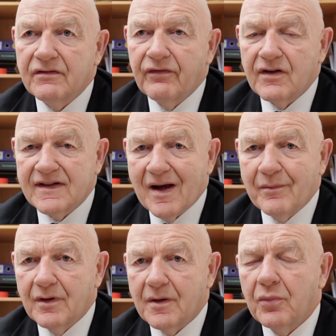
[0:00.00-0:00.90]
For
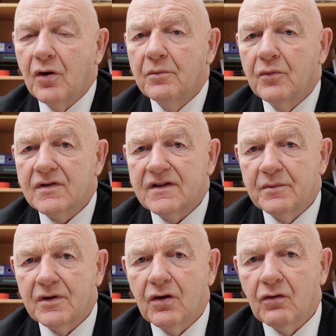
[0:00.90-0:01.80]
example, the pub must have
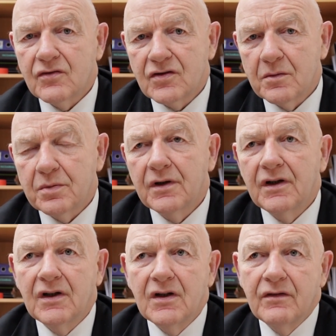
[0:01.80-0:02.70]
been closed up
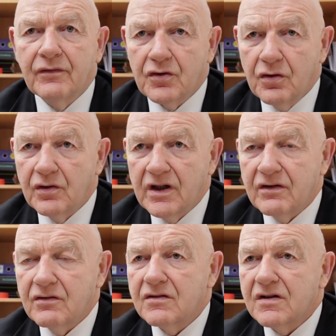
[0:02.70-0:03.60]
for 2
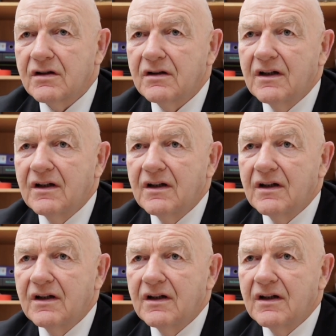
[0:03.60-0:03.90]
years,